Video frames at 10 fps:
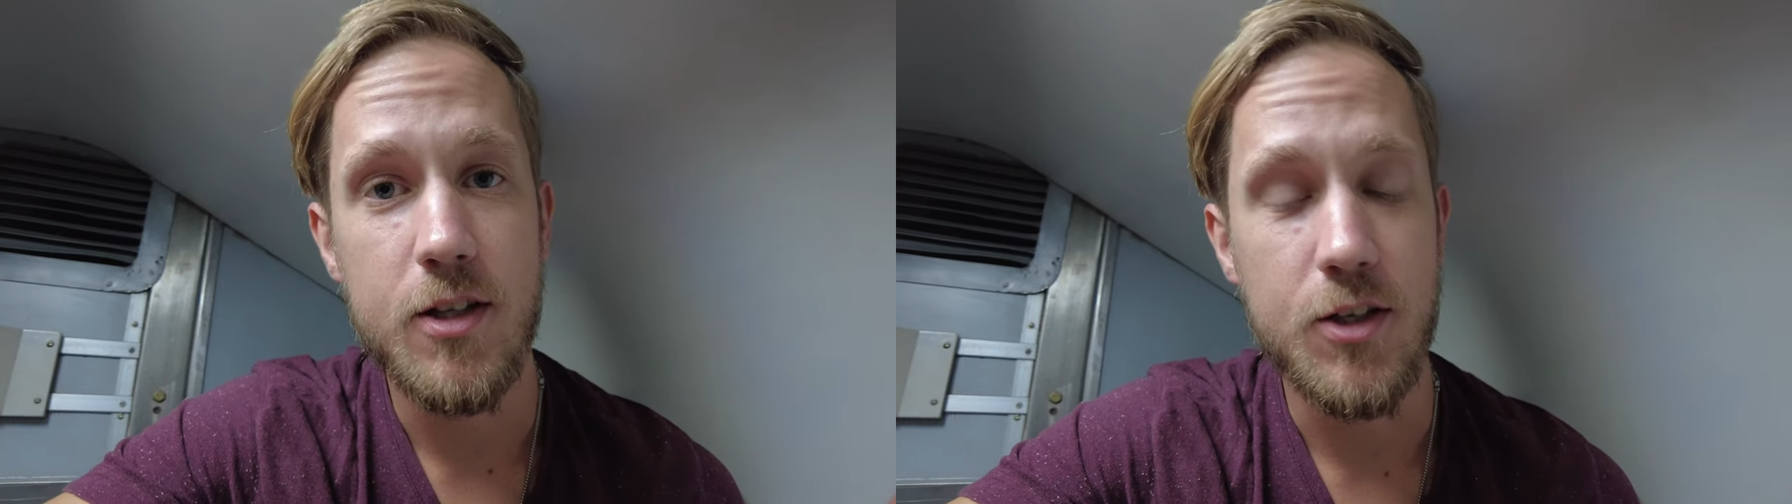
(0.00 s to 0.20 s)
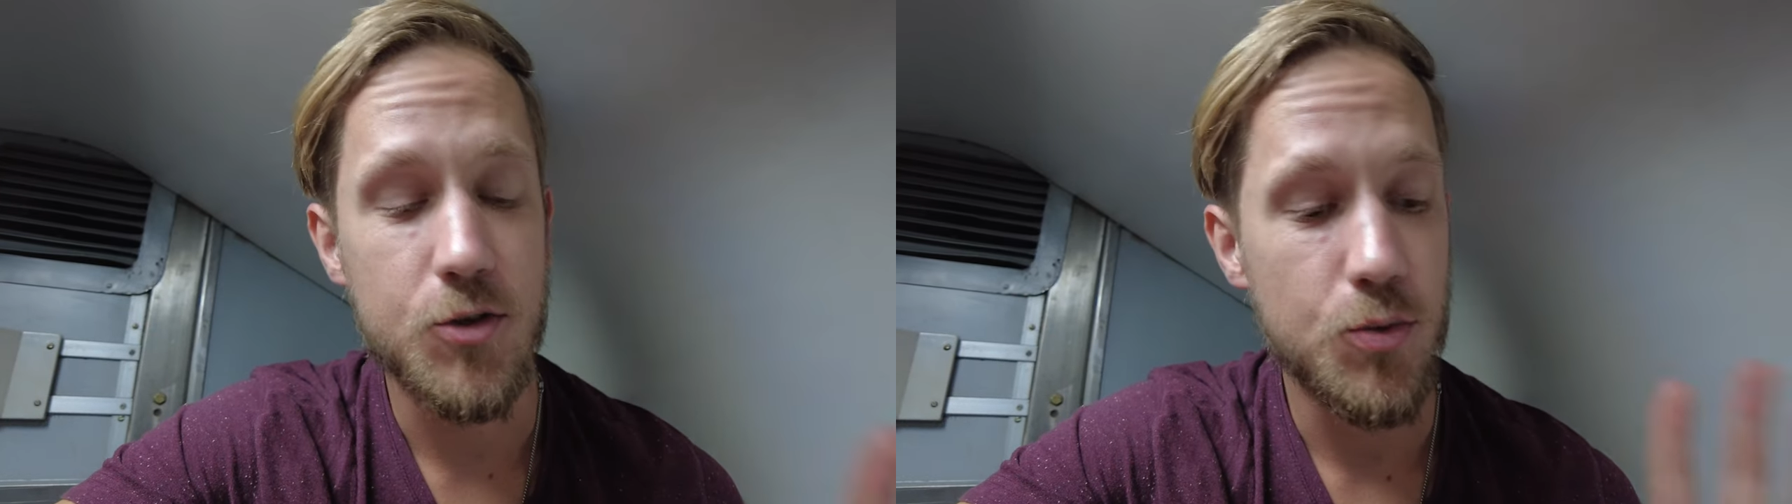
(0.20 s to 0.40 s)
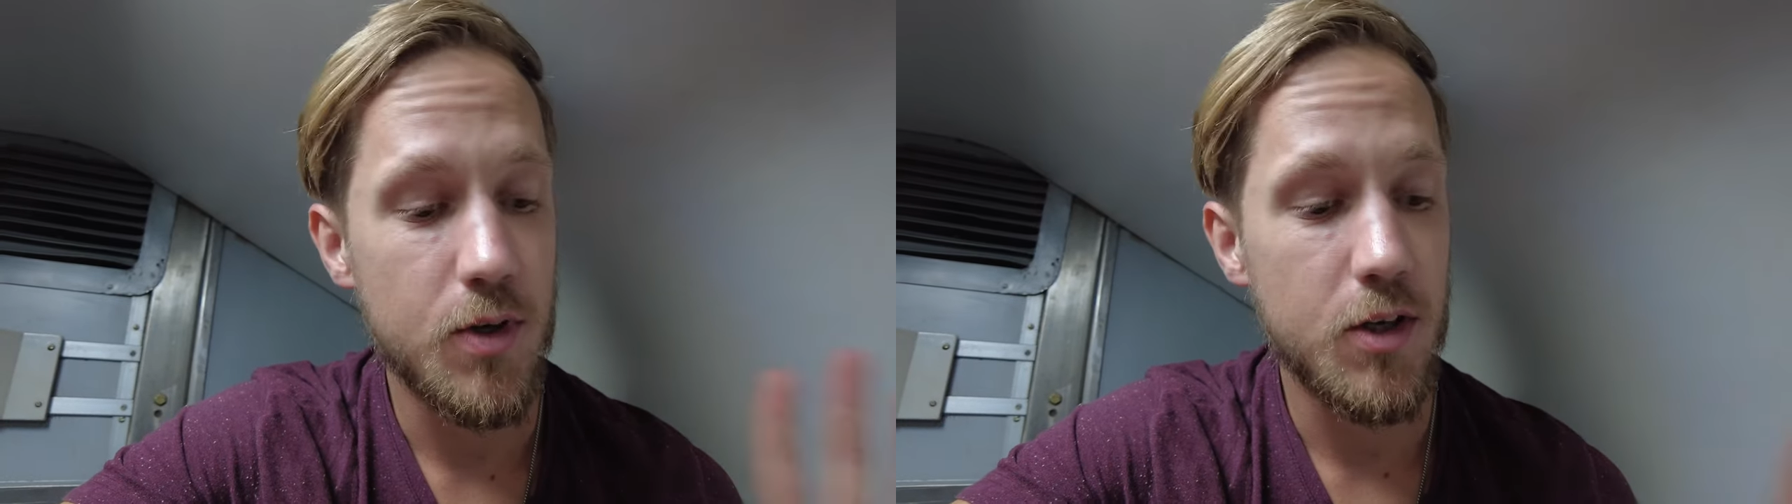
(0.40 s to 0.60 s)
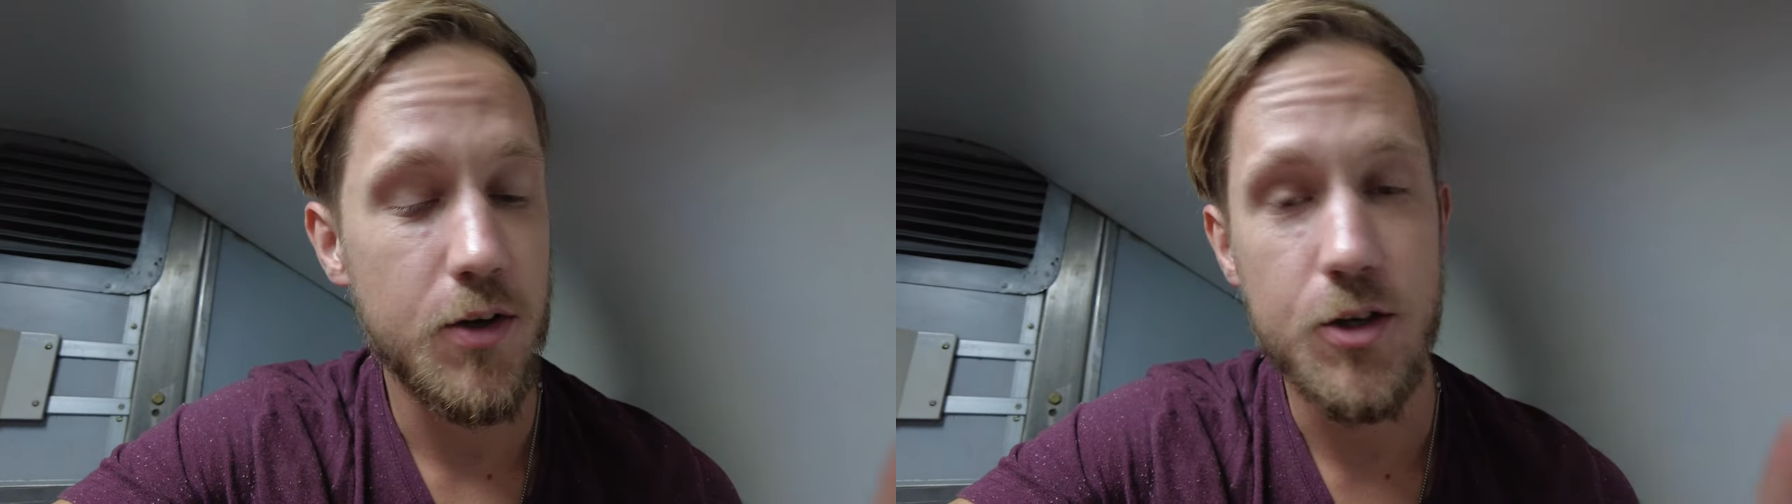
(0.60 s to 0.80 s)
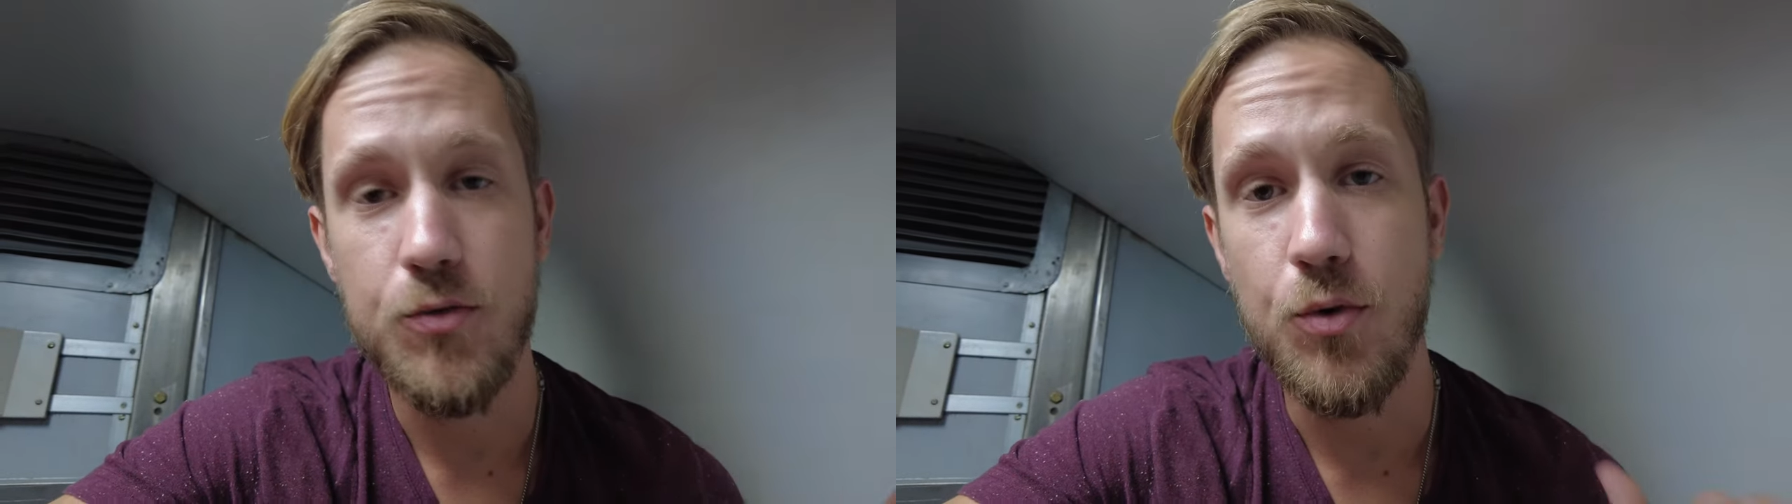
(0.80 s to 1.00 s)
as well
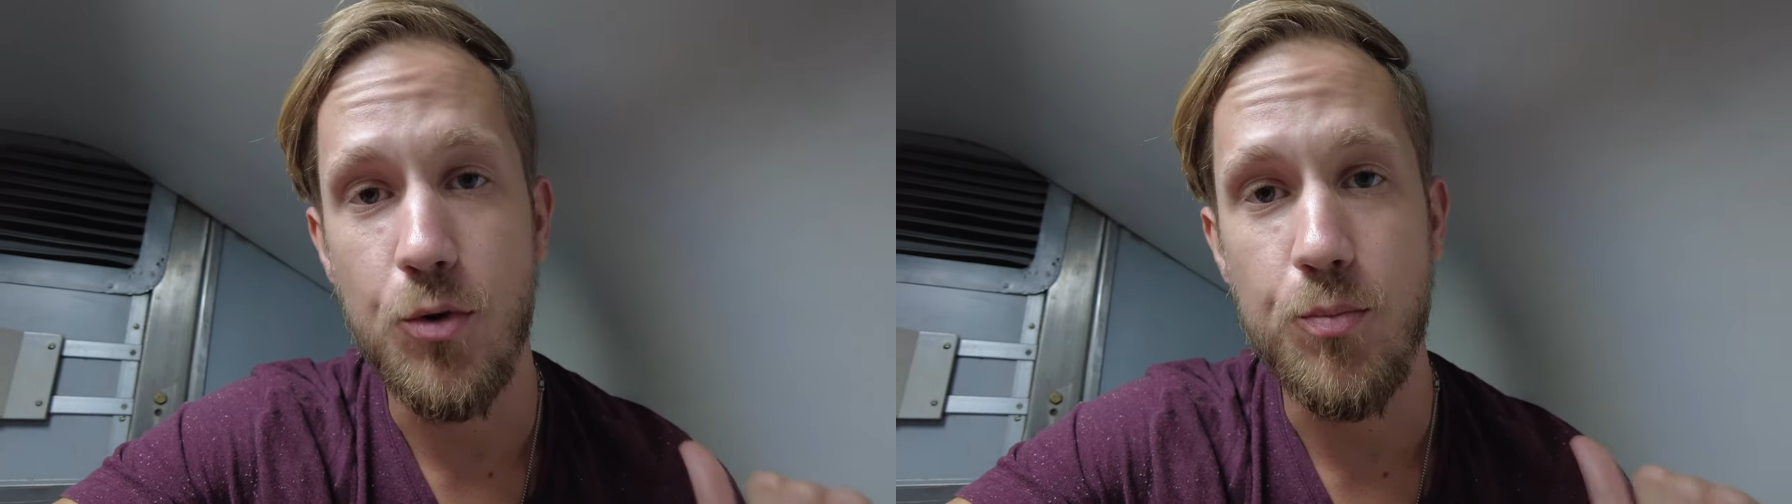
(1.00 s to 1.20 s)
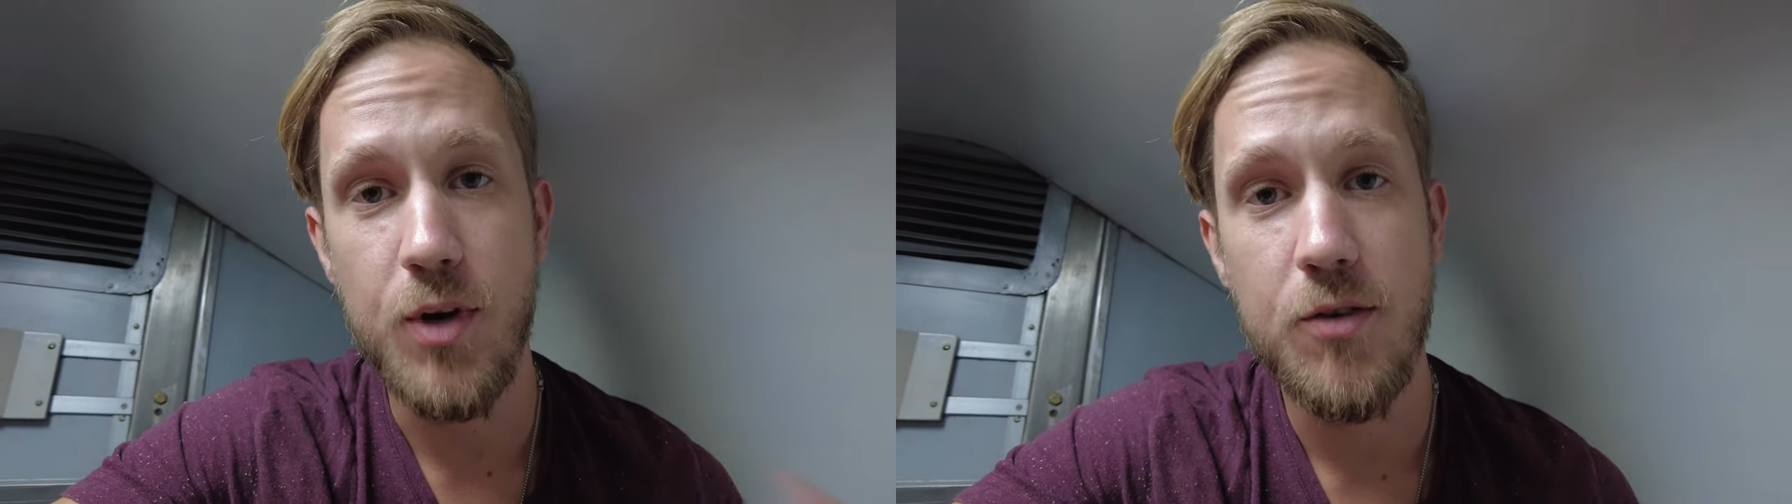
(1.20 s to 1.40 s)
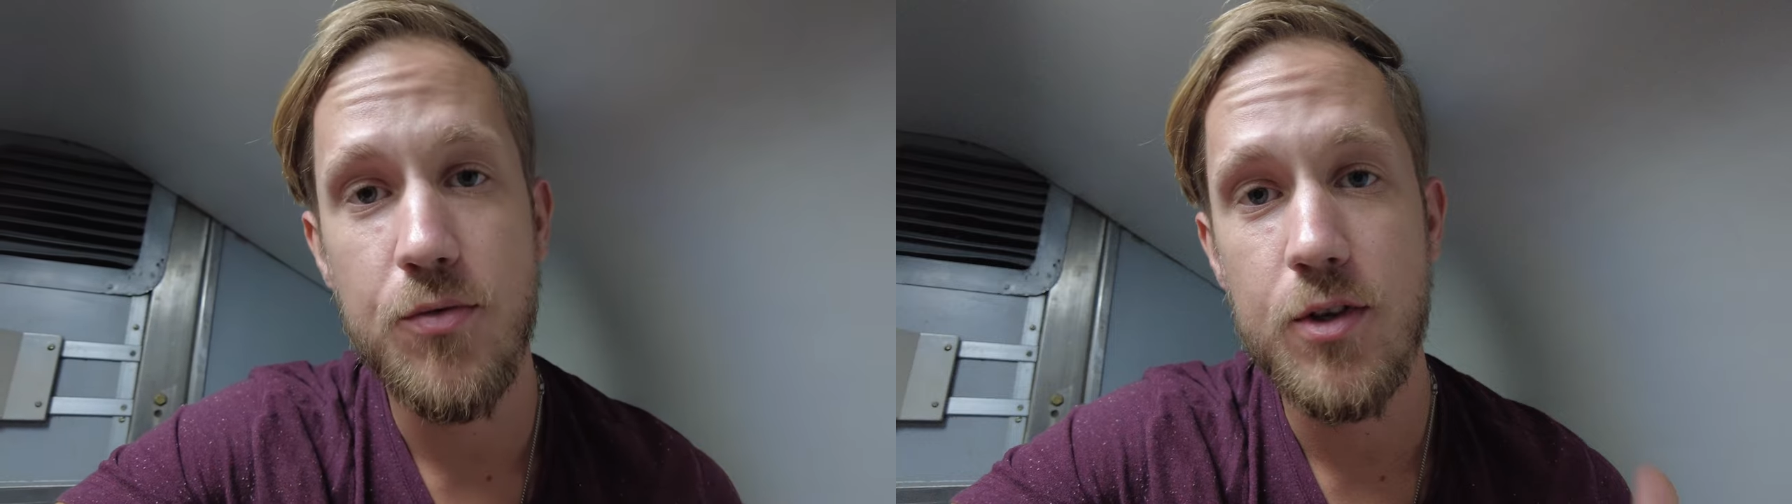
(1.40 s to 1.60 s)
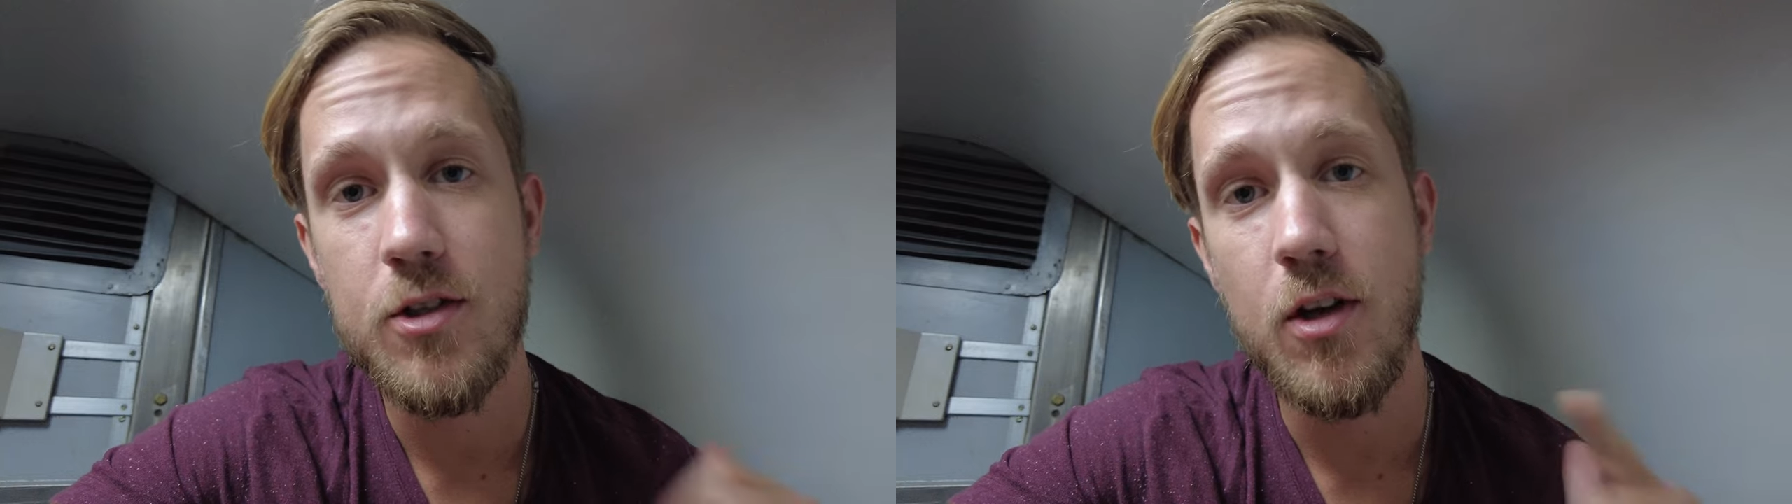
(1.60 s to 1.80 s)
as for breakfast,